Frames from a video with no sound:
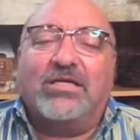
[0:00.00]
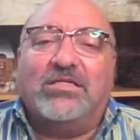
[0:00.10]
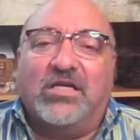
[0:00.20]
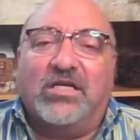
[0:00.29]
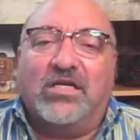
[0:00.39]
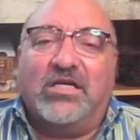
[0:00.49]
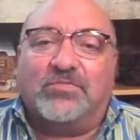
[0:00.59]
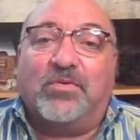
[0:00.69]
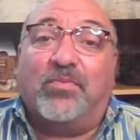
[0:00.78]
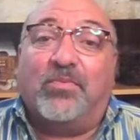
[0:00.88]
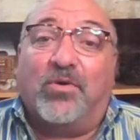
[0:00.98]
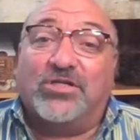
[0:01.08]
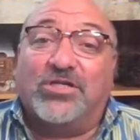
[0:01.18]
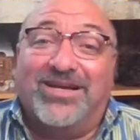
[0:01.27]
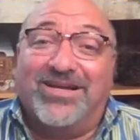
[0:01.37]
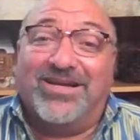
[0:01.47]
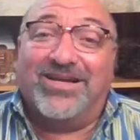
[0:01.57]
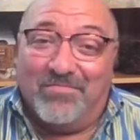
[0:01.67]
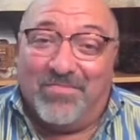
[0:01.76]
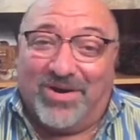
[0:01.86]
a disproportionate
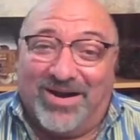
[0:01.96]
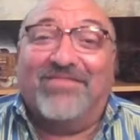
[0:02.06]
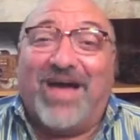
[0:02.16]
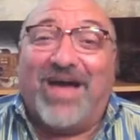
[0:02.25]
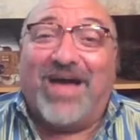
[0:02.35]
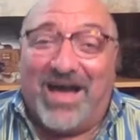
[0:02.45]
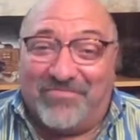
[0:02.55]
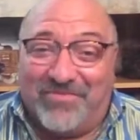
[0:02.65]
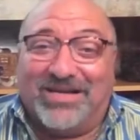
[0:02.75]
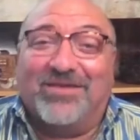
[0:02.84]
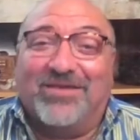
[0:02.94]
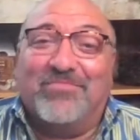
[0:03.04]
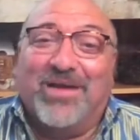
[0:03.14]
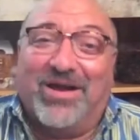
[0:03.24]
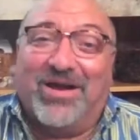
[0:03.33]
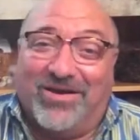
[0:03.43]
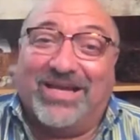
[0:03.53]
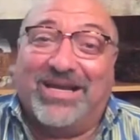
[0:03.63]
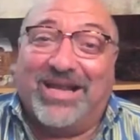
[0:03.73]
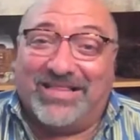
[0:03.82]
number of African
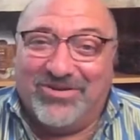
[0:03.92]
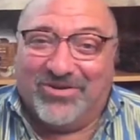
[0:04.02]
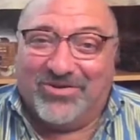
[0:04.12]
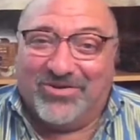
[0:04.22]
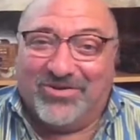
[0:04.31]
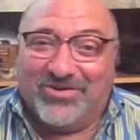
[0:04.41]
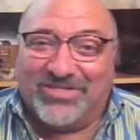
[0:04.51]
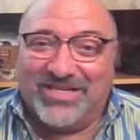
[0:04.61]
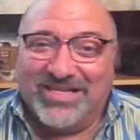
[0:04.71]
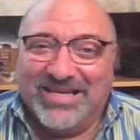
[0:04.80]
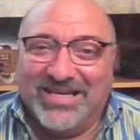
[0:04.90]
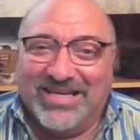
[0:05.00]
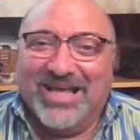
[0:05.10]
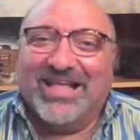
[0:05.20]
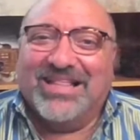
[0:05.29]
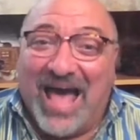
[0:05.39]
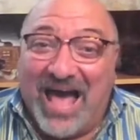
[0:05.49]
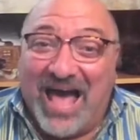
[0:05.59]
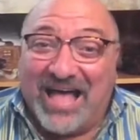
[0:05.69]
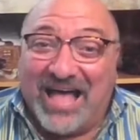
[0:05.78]
American and Latinos
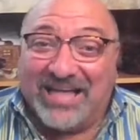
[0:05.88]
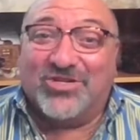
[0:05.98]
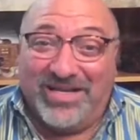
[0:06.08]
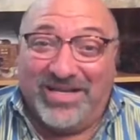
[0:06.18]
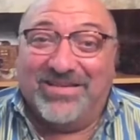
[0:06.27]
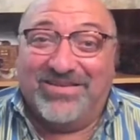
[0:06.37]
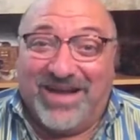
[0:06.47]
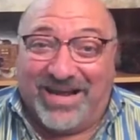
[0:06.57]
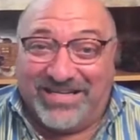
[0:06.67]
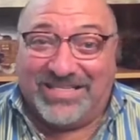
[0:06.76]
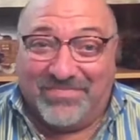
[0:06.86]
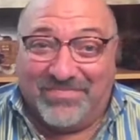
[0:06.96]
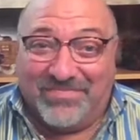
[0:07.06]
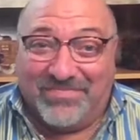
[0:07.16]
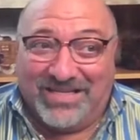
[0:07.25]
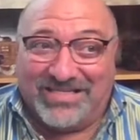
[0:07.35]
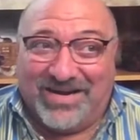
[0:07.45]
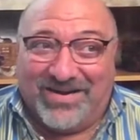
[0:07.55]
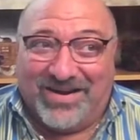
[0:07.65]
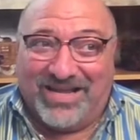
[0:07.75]
that join the United States
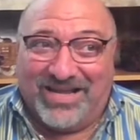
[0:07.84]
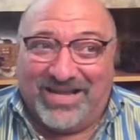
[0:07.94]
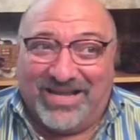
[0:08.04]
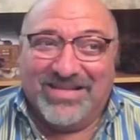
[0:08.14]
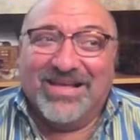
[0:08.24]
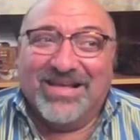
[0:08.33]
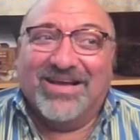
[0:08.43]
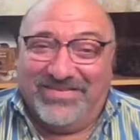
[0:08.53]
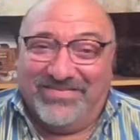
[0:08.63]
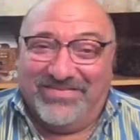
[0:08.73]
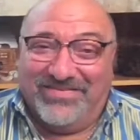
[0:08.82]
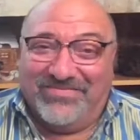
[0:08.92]
military, right?